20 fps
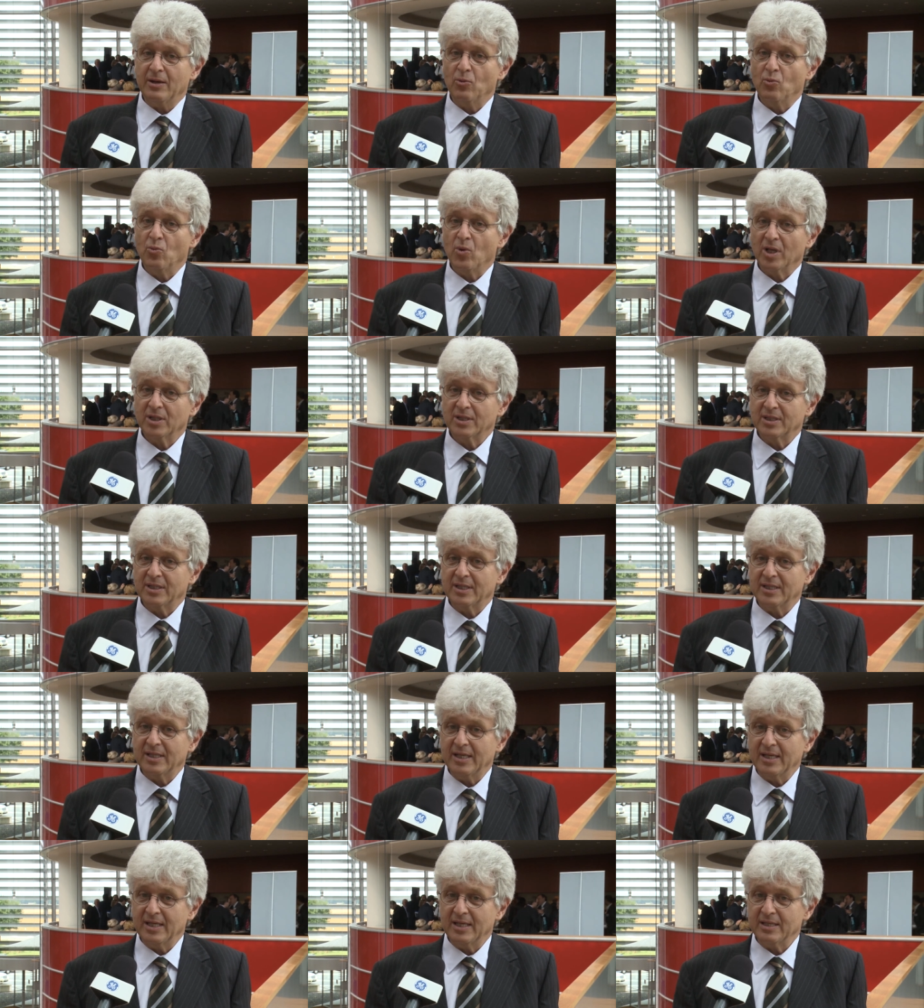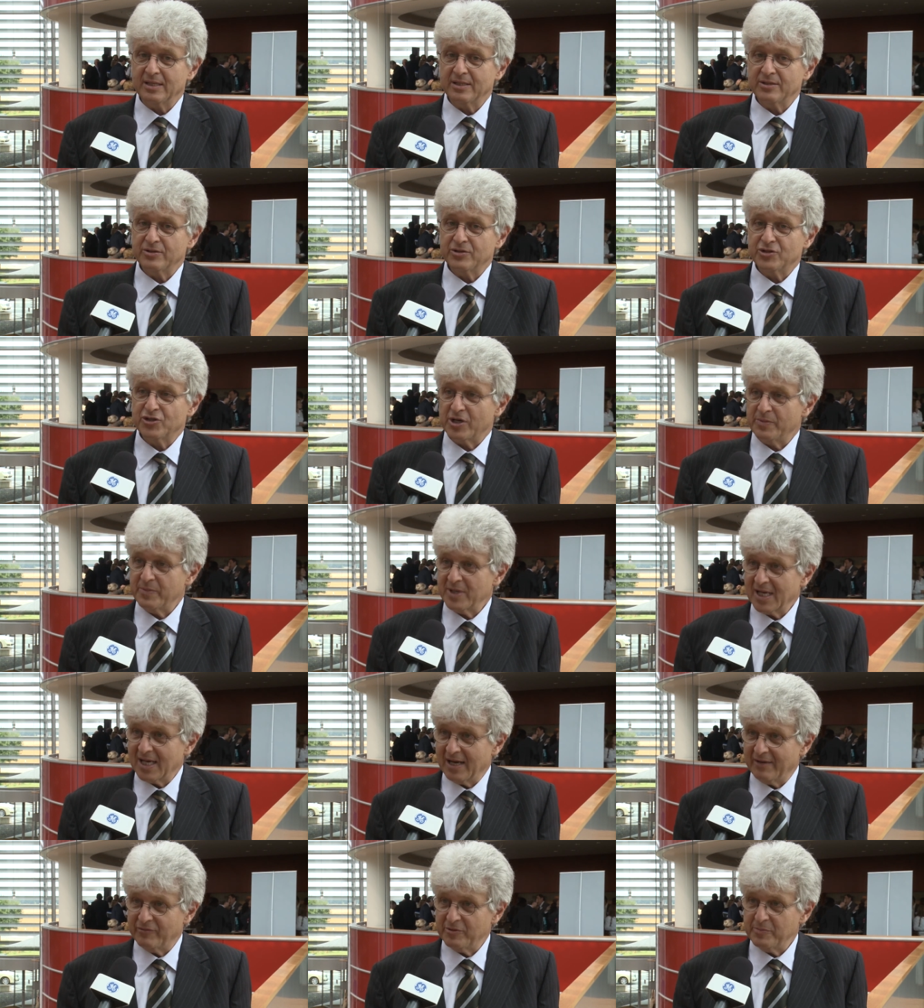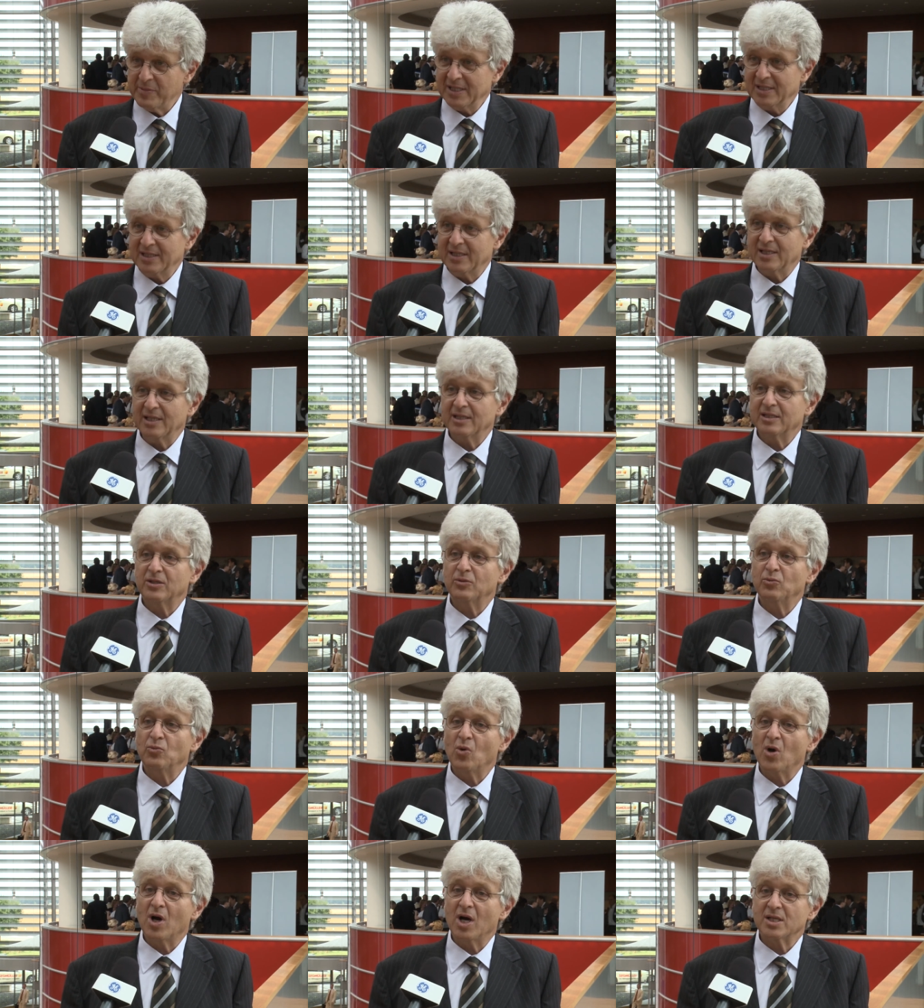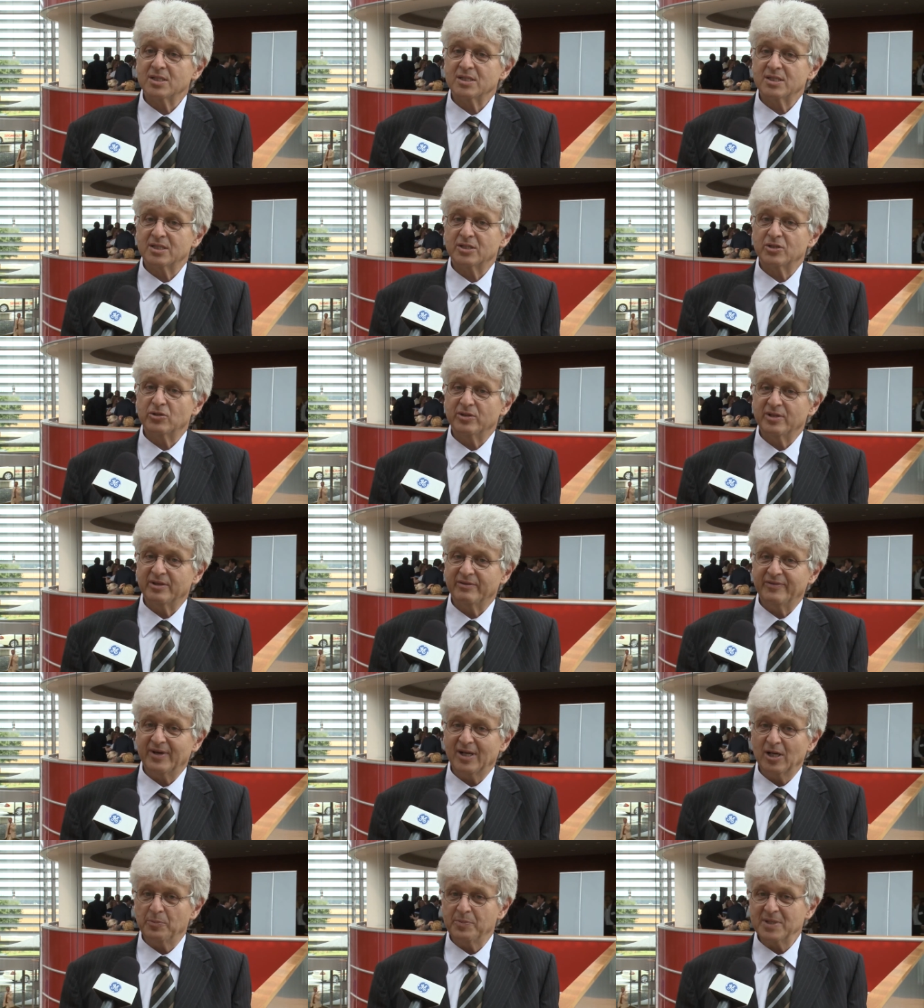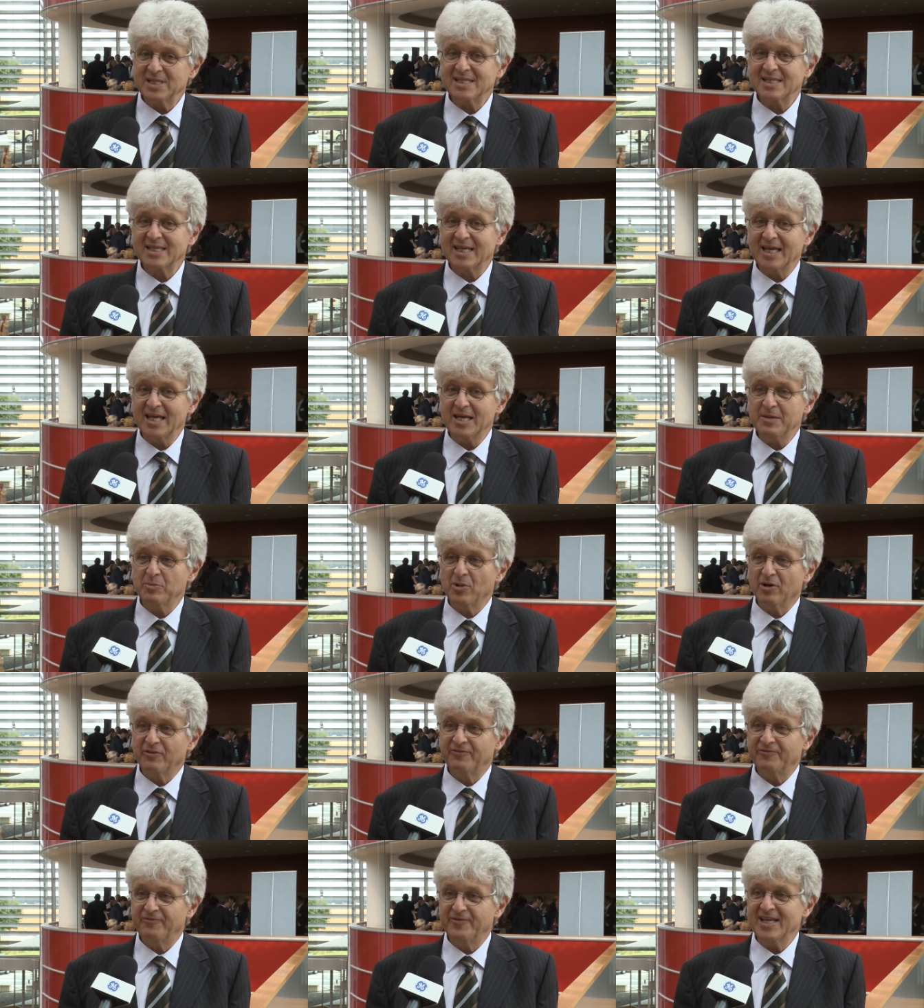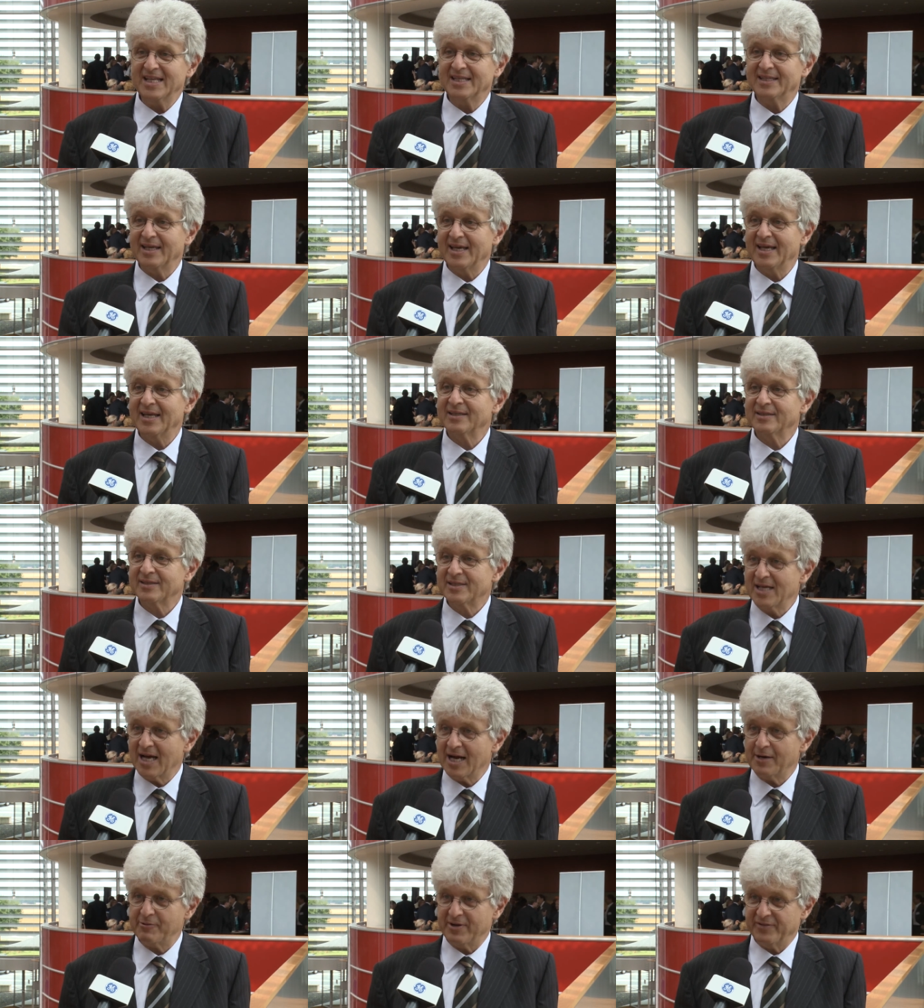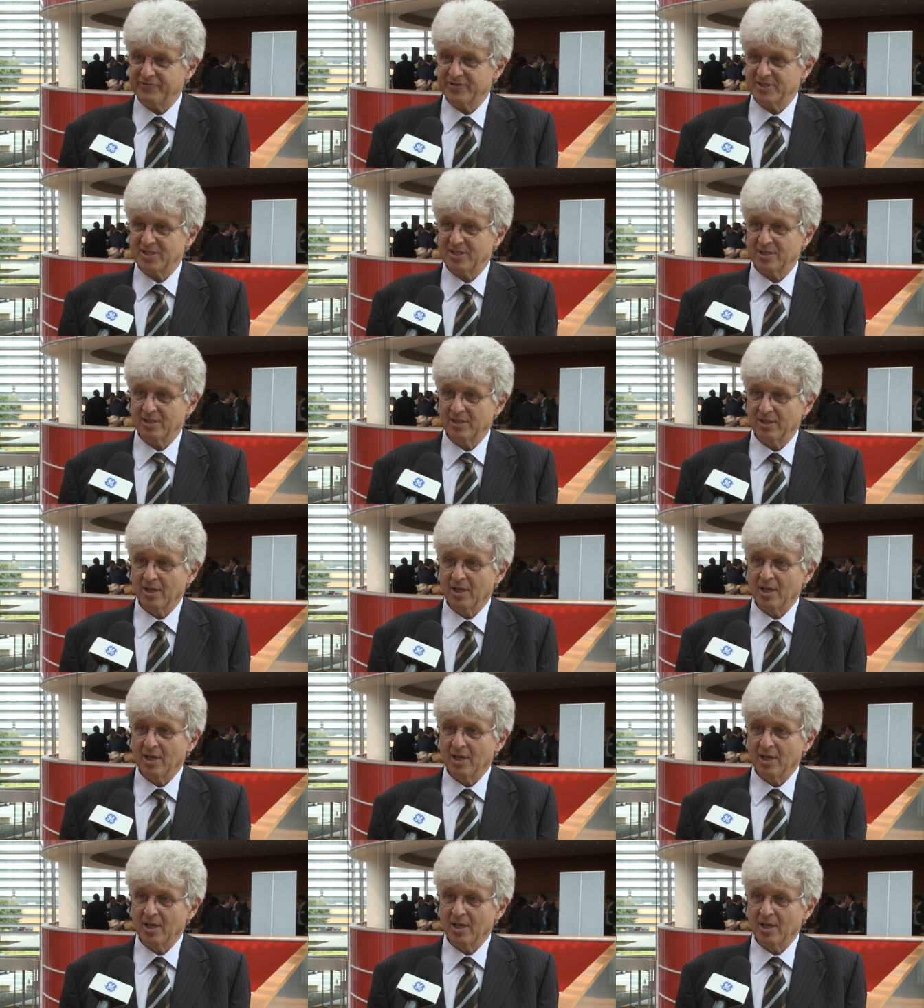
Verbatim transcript: What the German government did was to develop a scheme of feed-in tariffs,